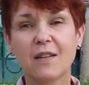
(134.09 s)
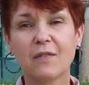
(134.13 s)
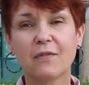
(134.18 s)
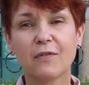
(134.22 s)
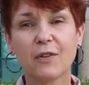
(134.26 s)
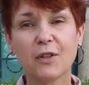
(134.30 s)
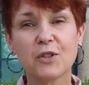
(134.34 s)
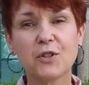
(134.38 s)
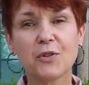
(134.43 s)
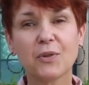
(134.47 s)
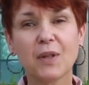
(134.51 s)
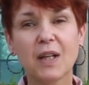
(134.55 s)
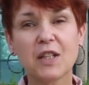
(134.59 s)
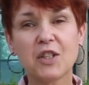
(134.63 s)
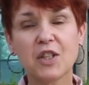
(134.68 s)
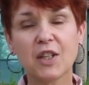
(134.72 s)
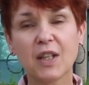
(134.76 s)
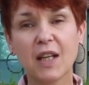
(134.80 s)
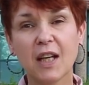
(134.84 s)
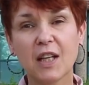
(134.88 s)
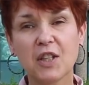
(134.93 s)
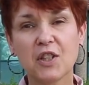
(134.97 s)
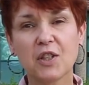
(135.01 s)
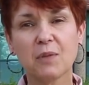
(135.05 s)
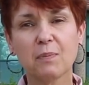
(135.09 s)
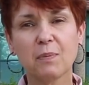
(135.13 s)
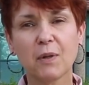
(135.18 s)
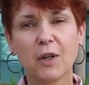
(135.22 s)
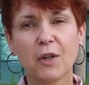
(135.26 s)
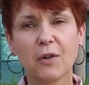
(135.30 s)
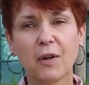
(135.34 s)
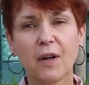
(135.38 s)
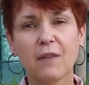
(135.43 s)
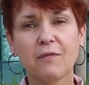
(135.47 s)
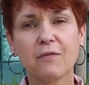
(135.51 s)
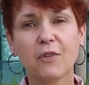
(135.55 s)
the virtual education
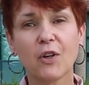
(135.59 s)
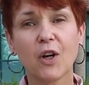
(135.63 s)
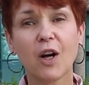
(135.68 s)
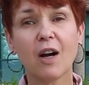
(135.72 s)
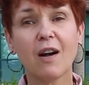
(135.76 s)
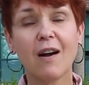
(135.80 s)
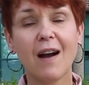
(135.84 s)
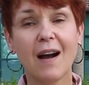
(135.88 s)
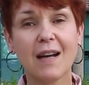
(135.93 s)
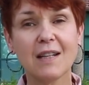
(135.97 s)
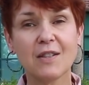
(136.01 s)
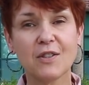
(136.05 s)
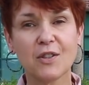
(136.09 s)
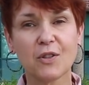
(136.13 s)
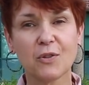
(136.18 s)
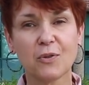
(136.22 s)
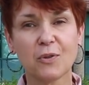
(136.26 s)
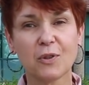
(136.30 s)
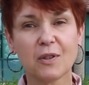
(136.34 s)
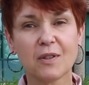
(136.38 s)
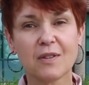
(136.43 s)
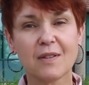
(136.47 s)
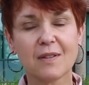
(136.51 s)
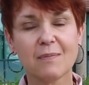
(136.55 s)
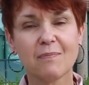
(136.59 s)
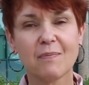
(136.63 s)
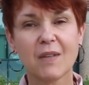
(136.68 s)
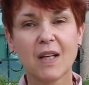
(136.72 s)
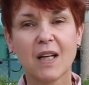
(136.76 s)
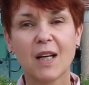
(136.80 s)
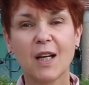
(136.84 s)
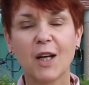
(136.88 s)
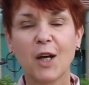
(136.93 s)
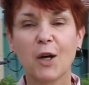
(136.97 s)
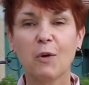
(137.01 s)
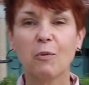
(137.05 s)
program for our high schools.
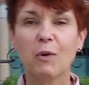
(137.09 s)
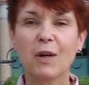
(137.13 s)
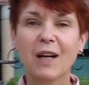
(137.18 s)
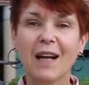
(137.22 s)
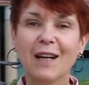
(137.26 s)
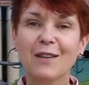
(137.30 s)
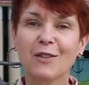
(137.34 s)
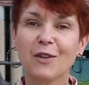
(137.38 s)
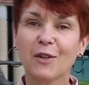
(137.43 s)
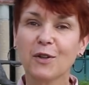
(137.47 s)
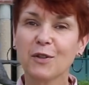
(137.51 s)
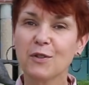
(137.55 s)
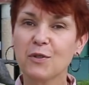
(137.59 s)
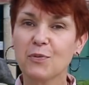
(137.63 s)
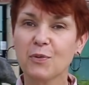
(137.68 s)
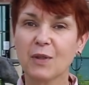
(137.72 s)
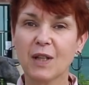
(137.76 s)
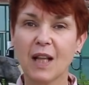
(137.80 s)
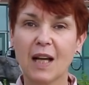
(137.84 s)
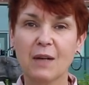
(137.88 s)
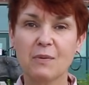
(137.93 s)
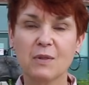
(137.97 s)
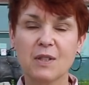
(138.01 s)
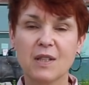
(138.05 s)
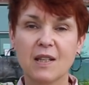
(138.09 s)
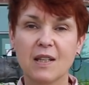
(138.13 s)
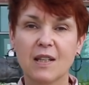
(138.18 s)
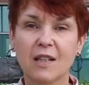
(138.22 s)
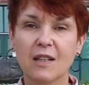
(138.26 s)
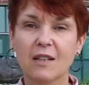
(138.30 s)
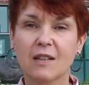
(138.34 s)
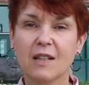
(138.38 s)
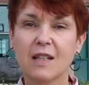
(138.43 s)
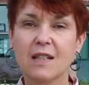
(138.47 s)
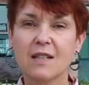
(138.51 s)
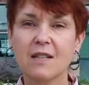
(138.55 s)
What I learned while I was
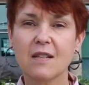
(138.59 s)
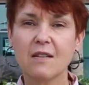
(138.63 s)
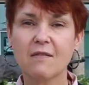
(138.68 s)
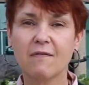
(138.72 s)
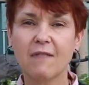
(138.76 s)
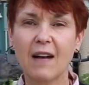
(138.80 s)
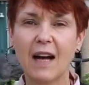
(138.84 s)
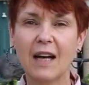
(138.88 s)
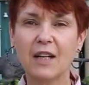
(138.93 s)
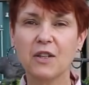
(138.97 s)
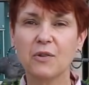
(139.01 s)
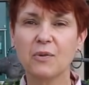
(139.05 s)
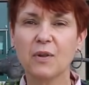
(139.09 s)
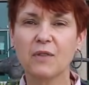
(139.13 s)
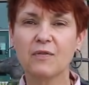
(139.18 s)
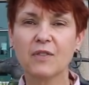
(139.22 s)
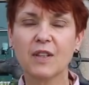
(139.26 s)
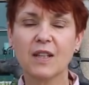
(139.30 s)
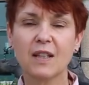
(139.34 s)
here is the value of